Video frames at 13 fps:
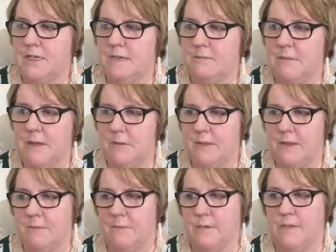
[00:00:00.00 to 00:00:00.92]
to meet with
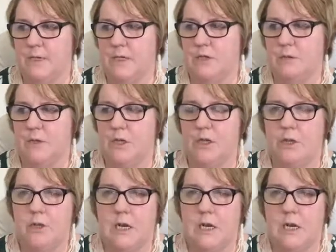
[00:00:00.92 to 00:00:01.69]
and present to a new